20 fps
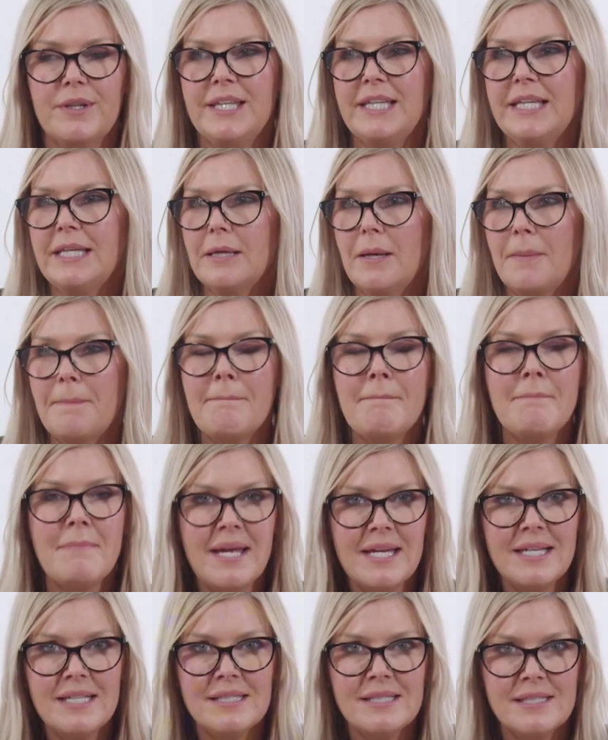the
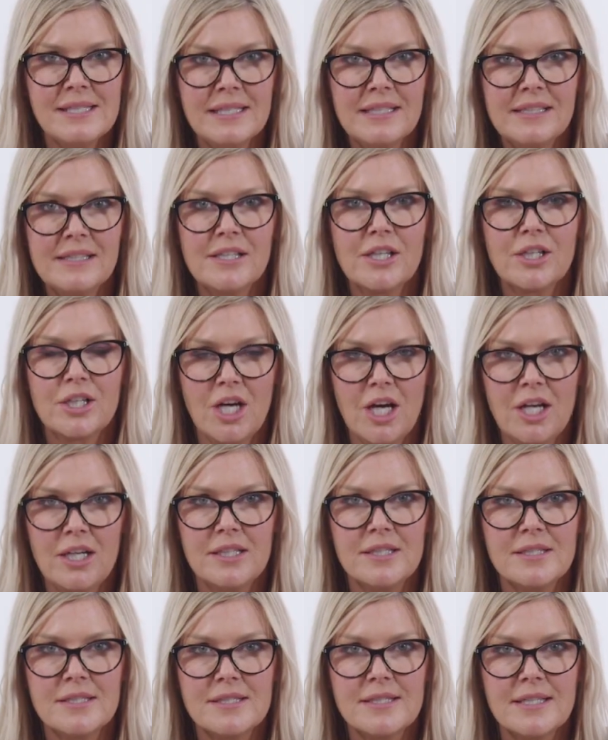amazing
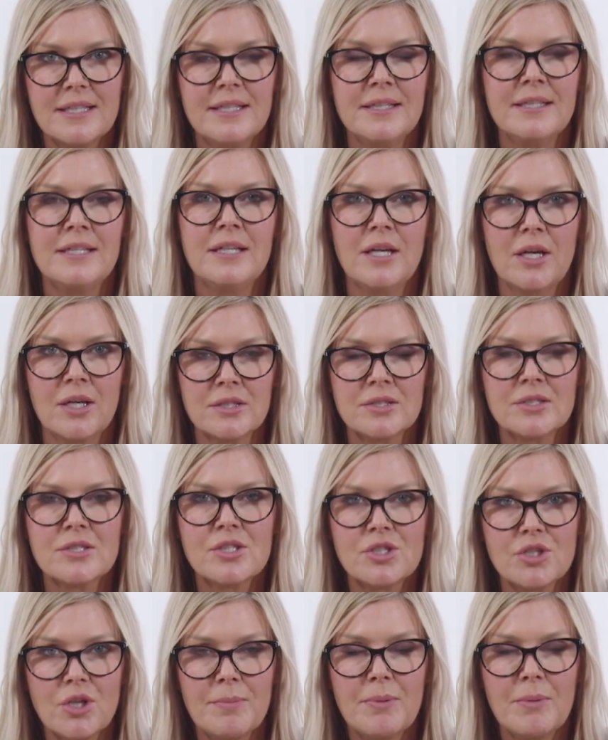colours in the
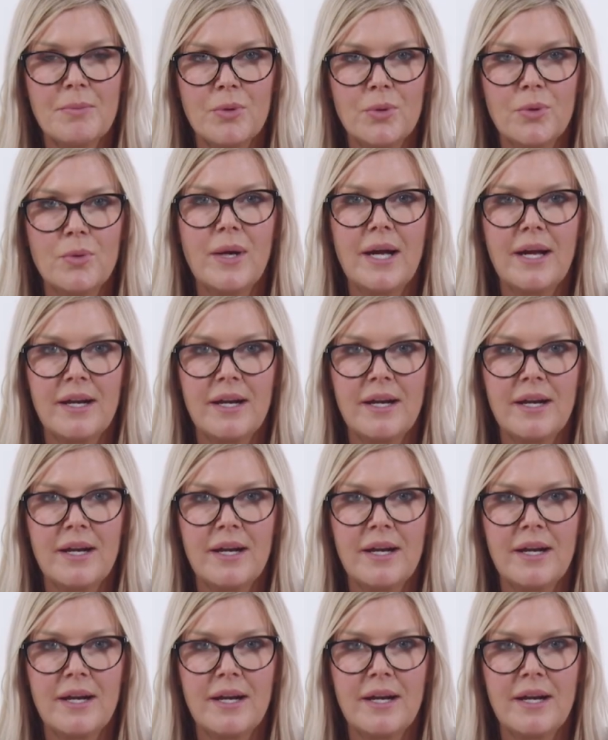Unstoppable